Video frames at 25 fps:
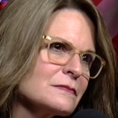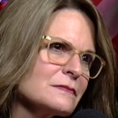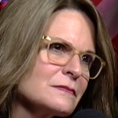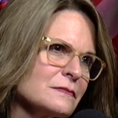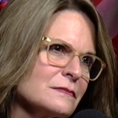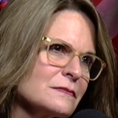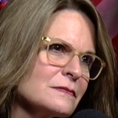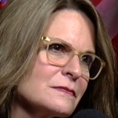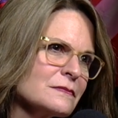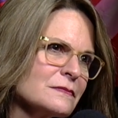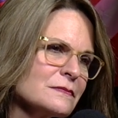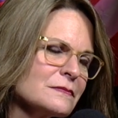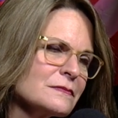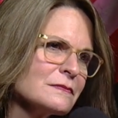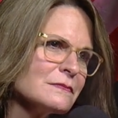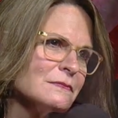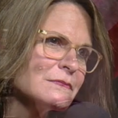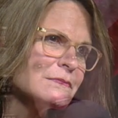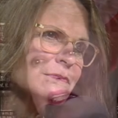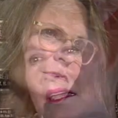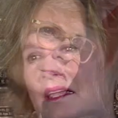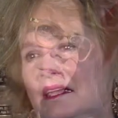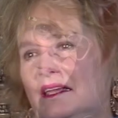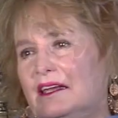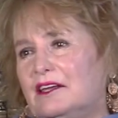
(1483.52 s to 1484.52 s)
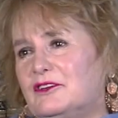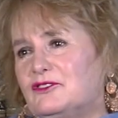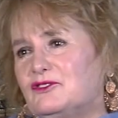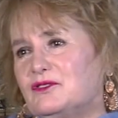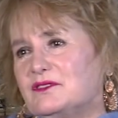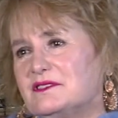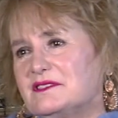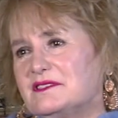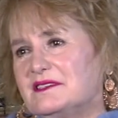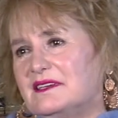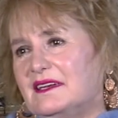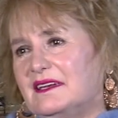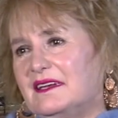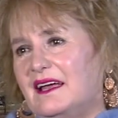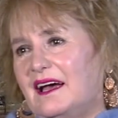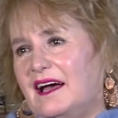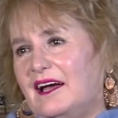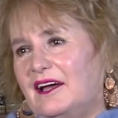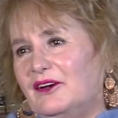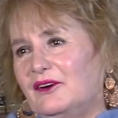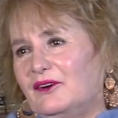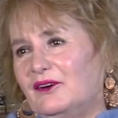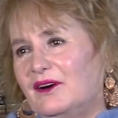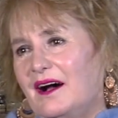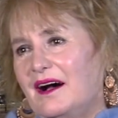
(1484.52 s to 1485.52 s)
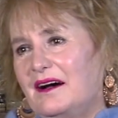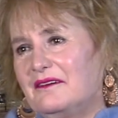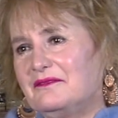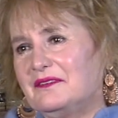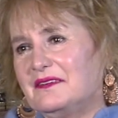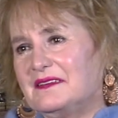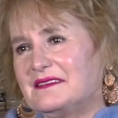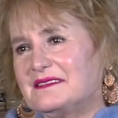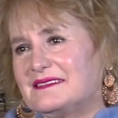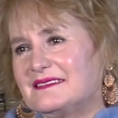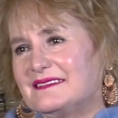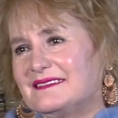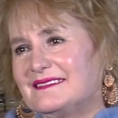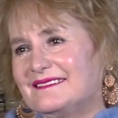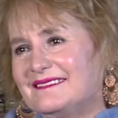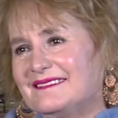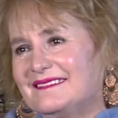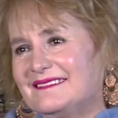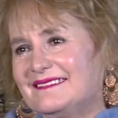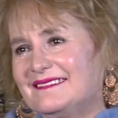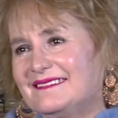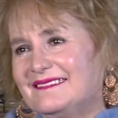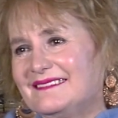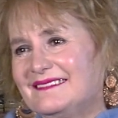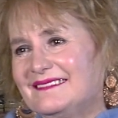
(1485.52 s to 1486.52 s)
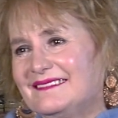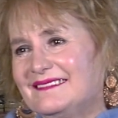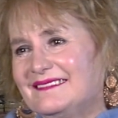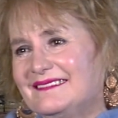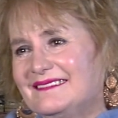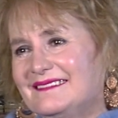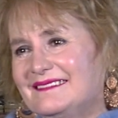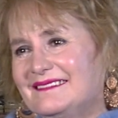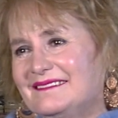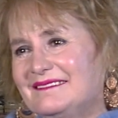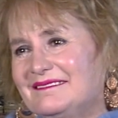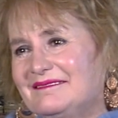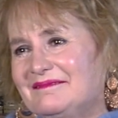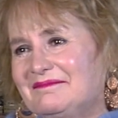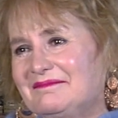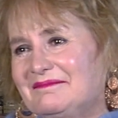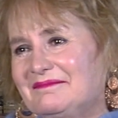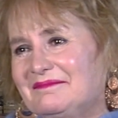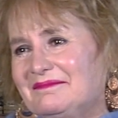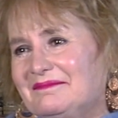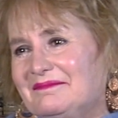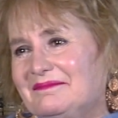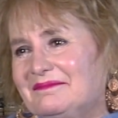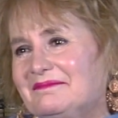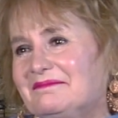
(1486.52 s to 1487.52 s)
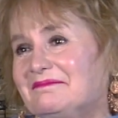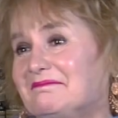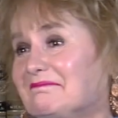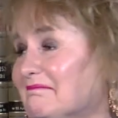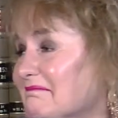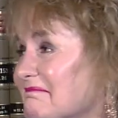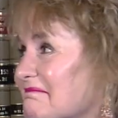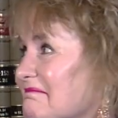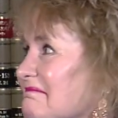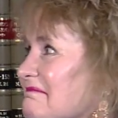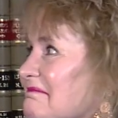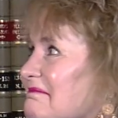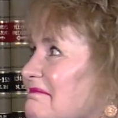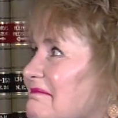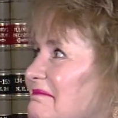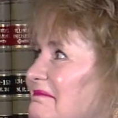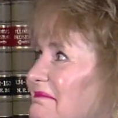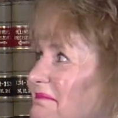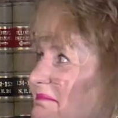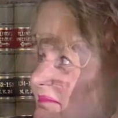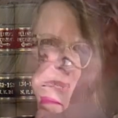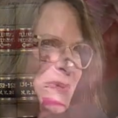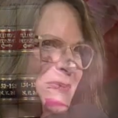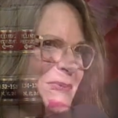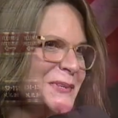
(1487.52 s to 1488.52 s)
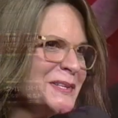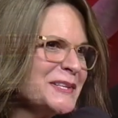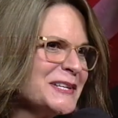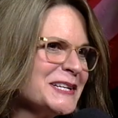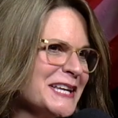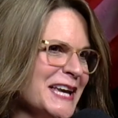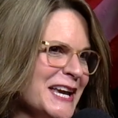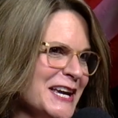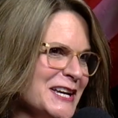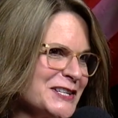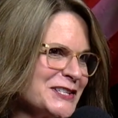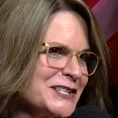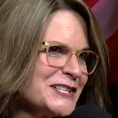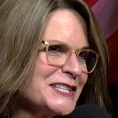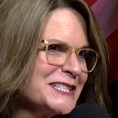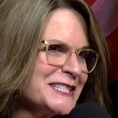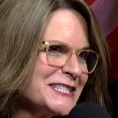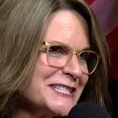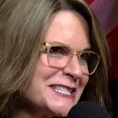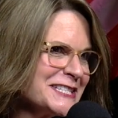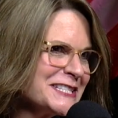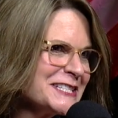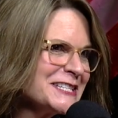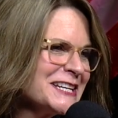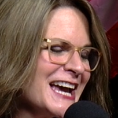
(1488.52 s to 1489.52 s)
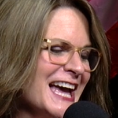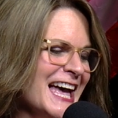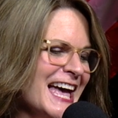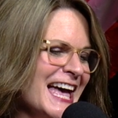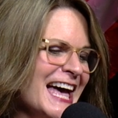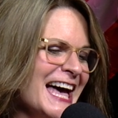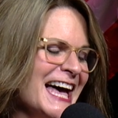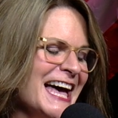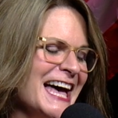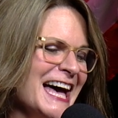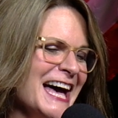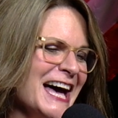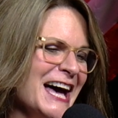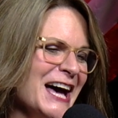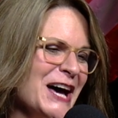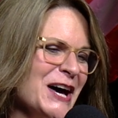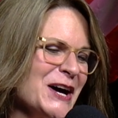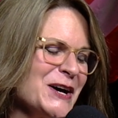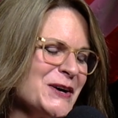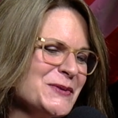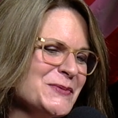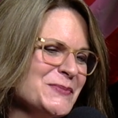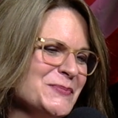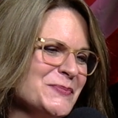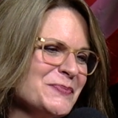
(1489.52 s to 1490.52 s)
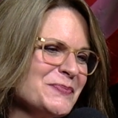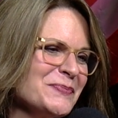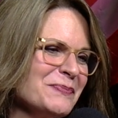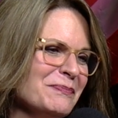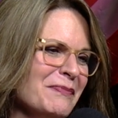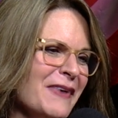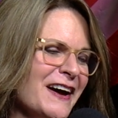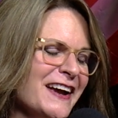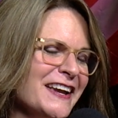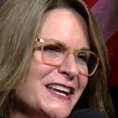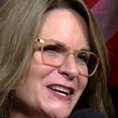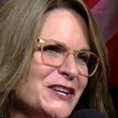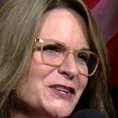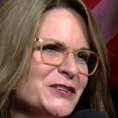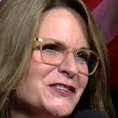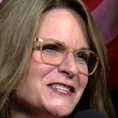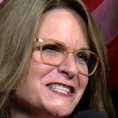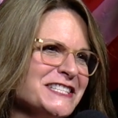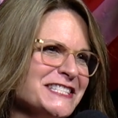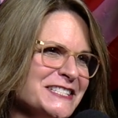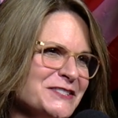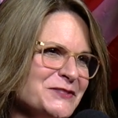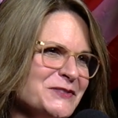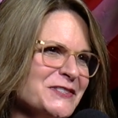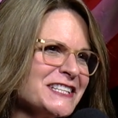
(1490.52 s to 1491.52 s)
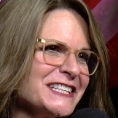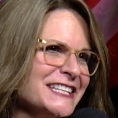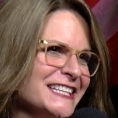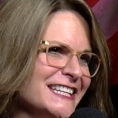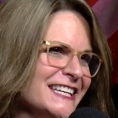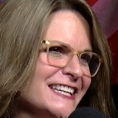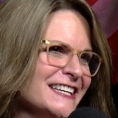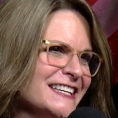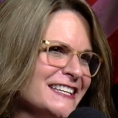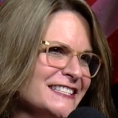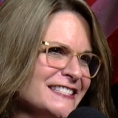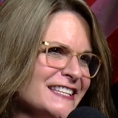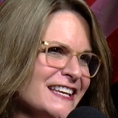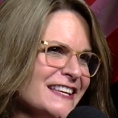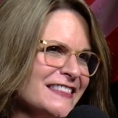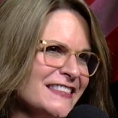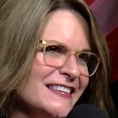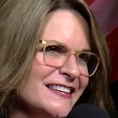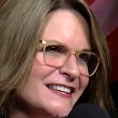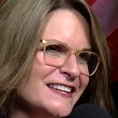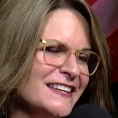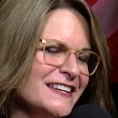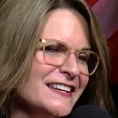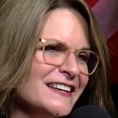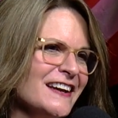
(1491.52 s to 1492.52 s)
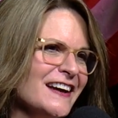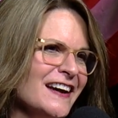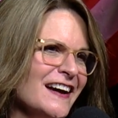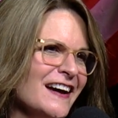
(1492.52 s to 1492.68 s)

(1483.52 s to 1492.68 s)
Any interest in higher office? I have been asked on multiple occasions. My interest really is at this